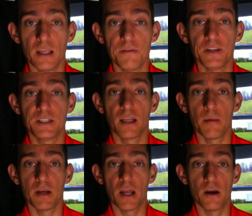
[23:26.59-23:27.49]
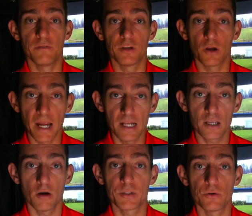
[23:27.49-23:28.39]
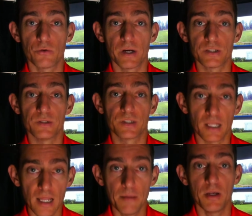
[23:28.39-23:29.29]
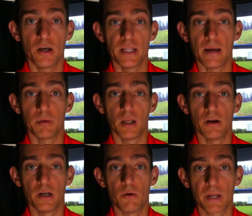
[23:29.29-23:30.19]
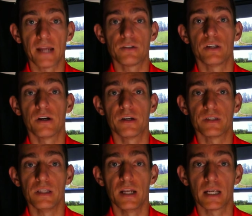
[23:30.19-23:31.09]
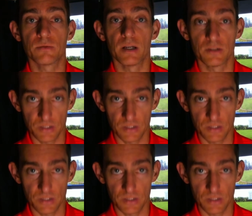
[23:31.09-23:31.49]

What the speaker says: If you did, let me know. If you've got any comments or questions, let me know down below and I will catch you guys in the next one.